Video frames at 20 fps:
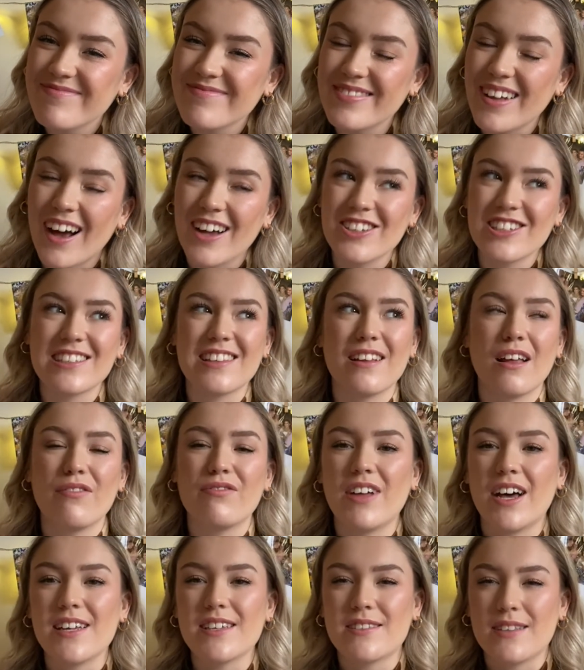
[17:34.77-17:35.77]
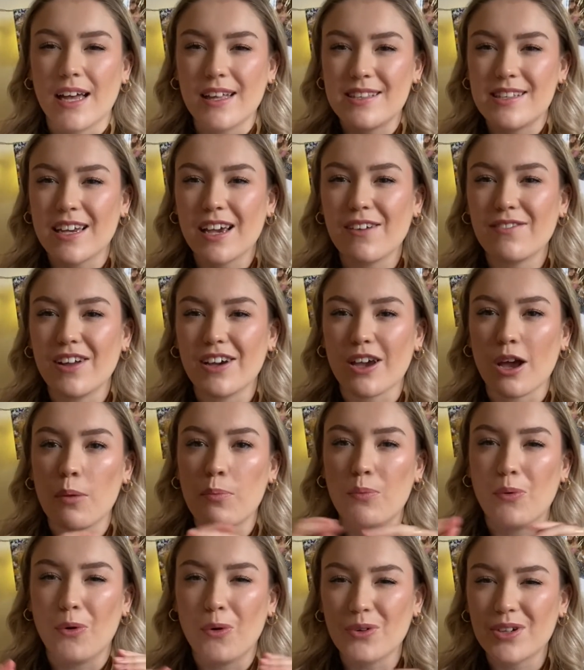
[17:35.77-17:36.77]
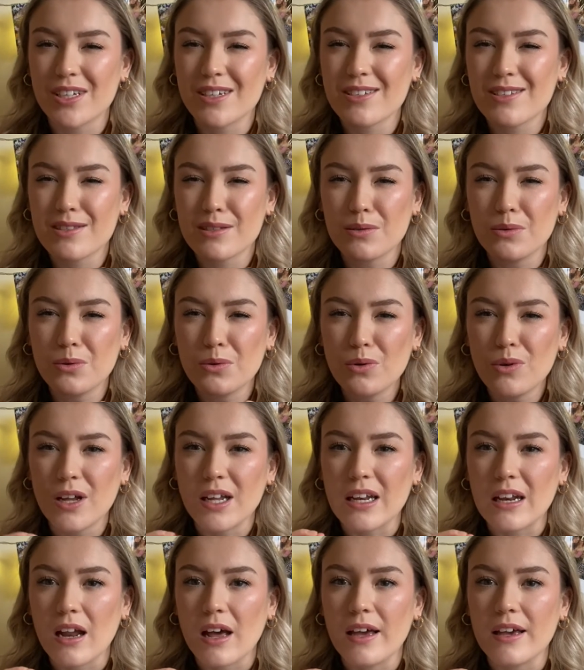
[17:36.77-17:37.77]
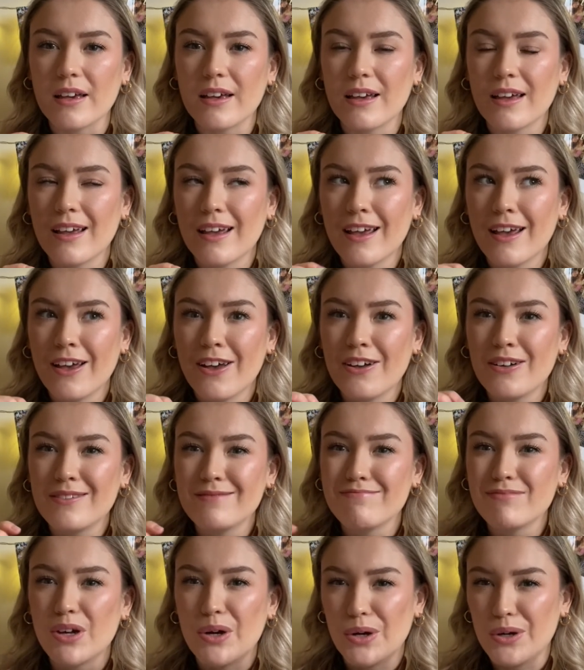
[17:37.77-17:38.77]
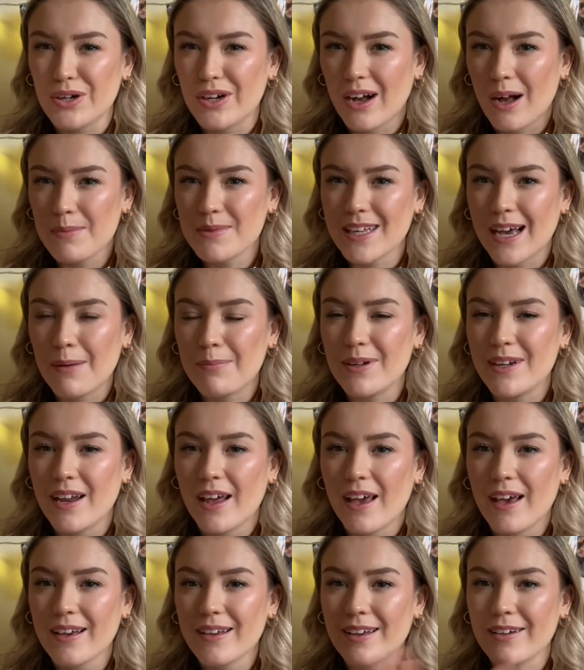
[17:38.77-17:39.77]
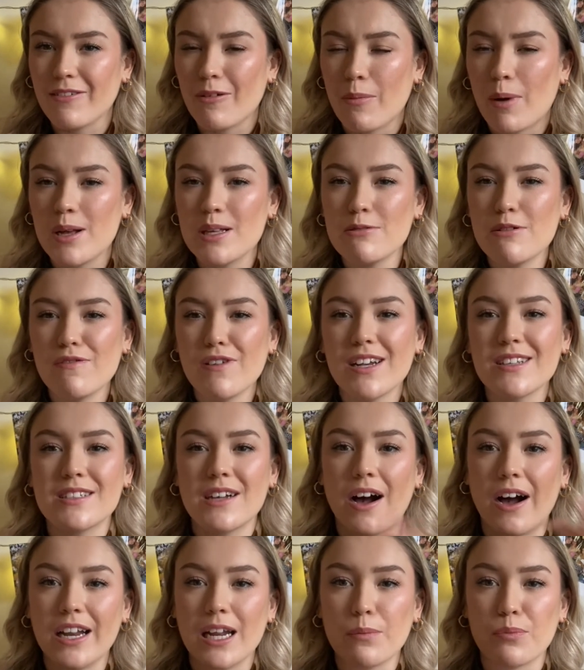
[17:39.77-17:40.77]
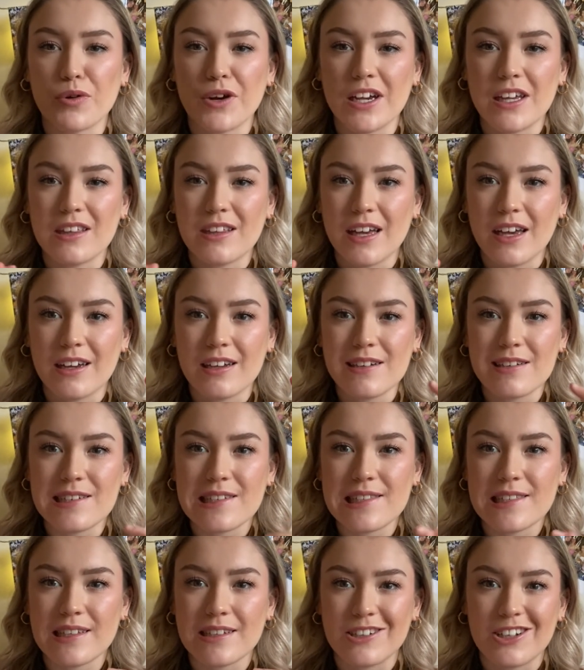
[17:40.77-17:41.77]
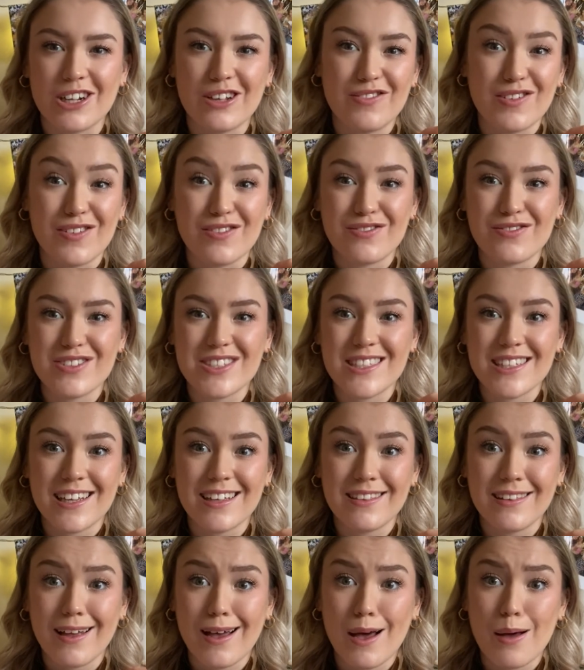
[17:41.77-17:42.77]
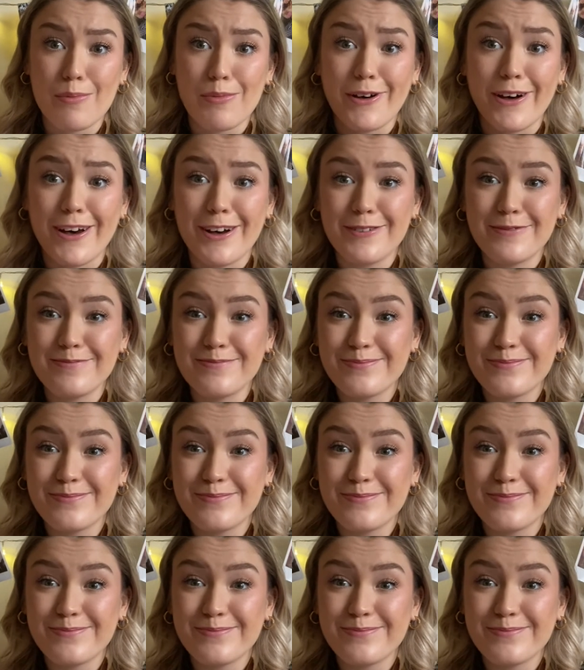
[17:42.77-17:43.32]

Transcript: I just love that setting of like a boarding school and like hookups happening. It reminds me of like Tiny Pretty Things. I don't know if you've seen that, but...